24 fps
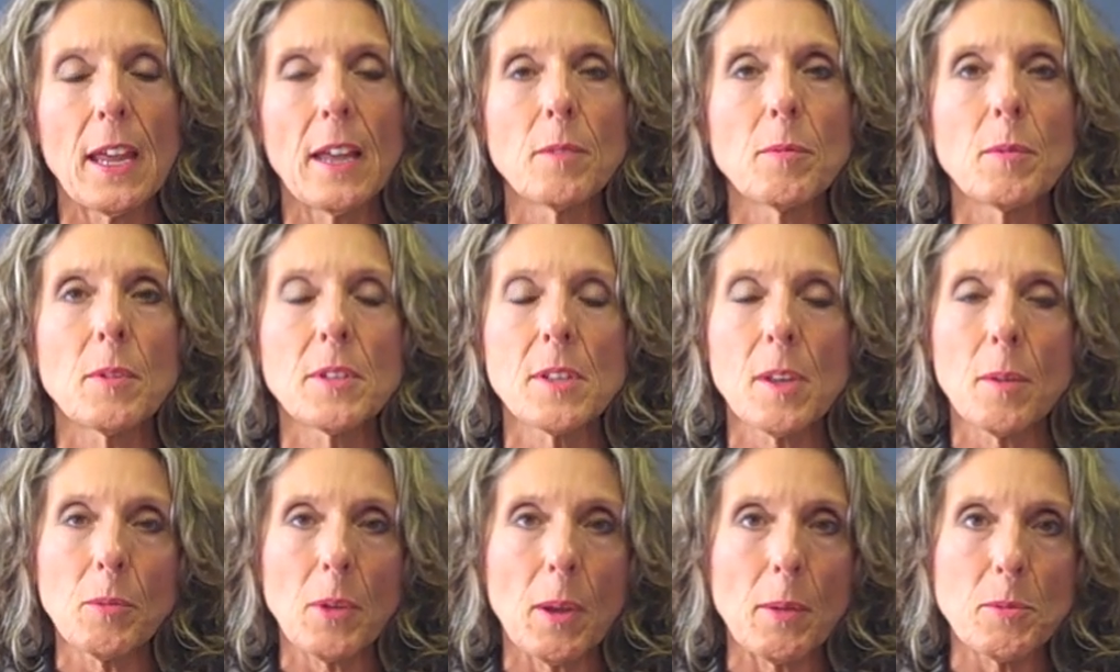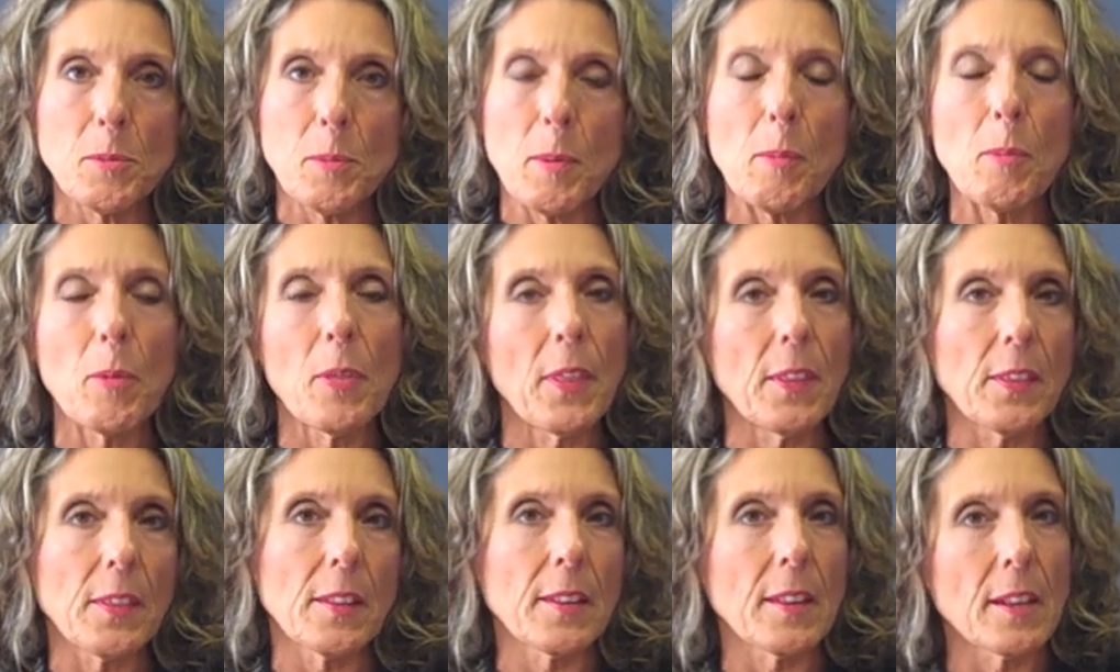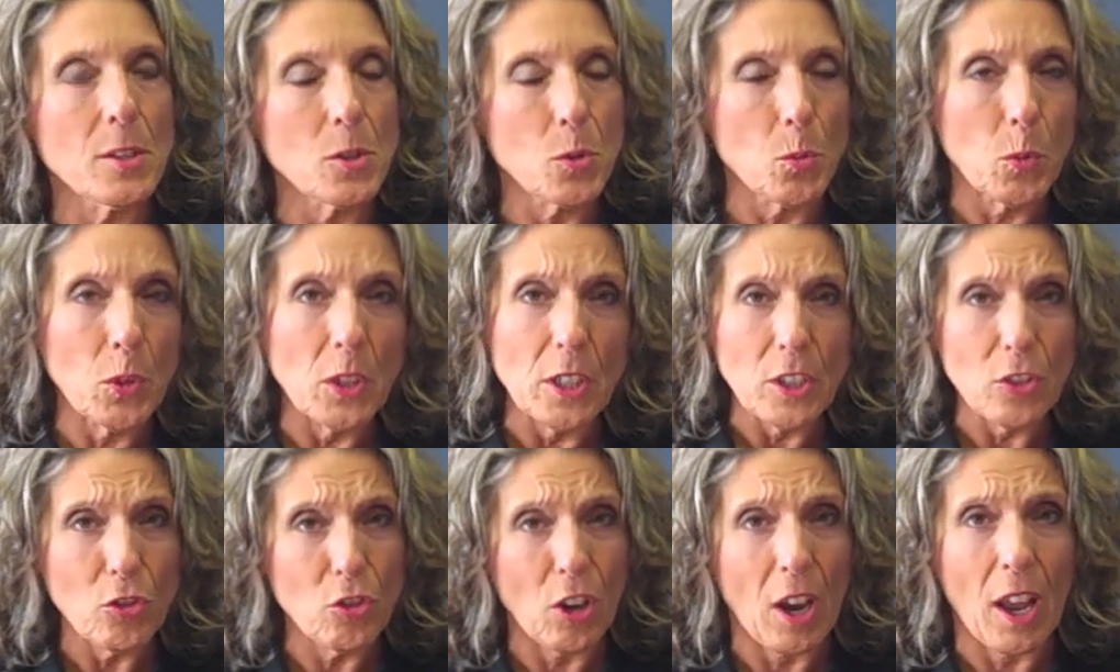And sometimes people think that that's
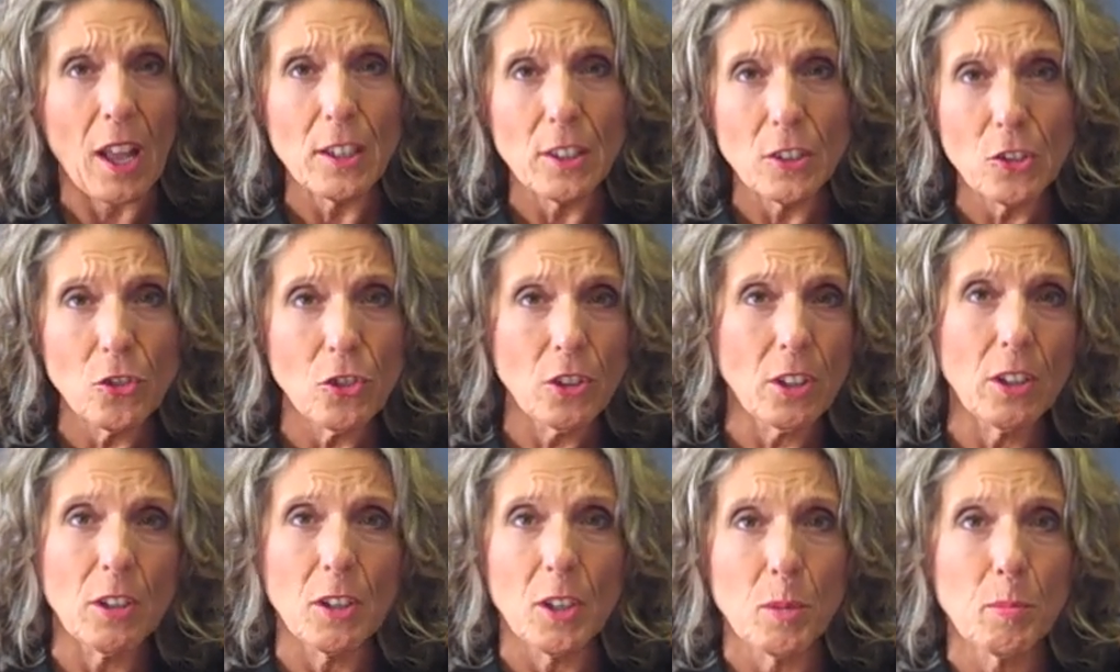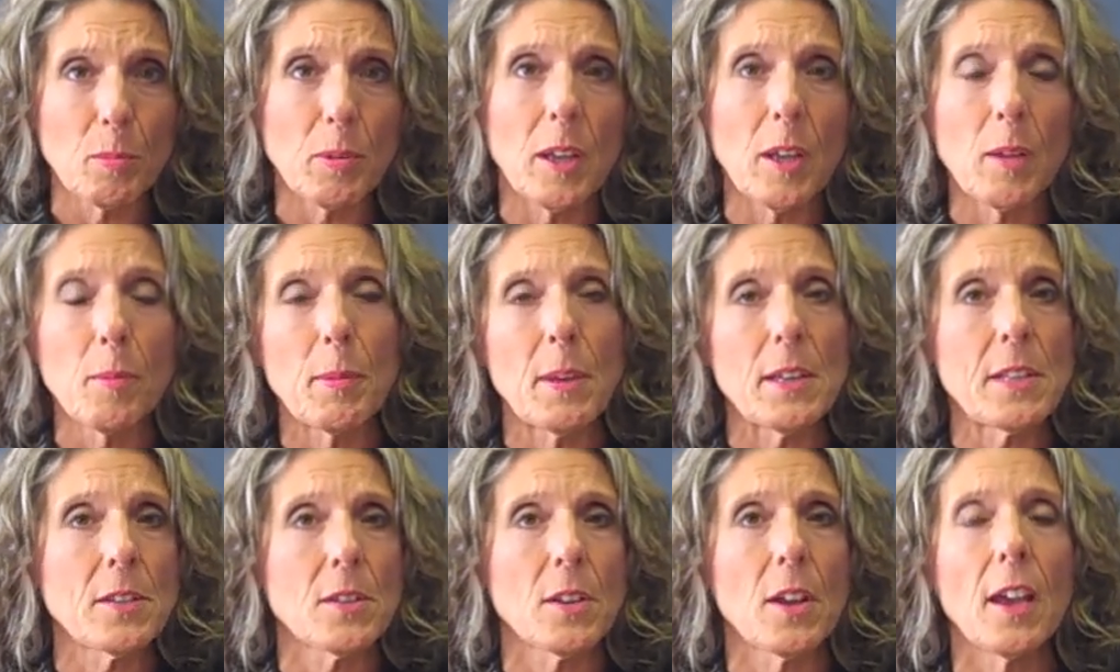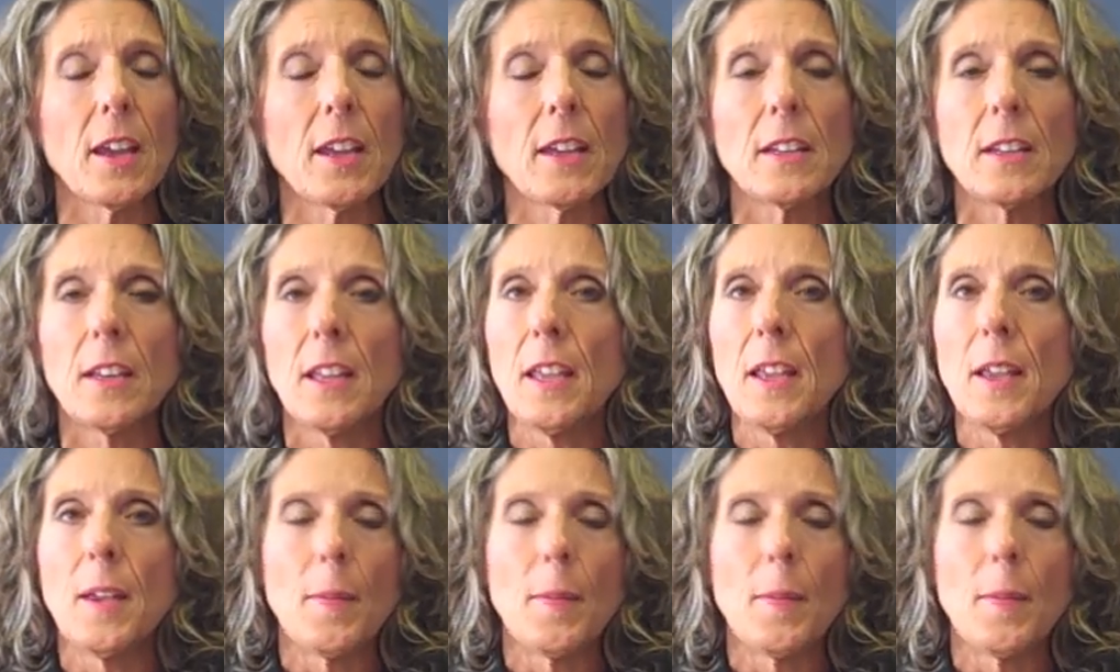really challenging on a plant-based diet.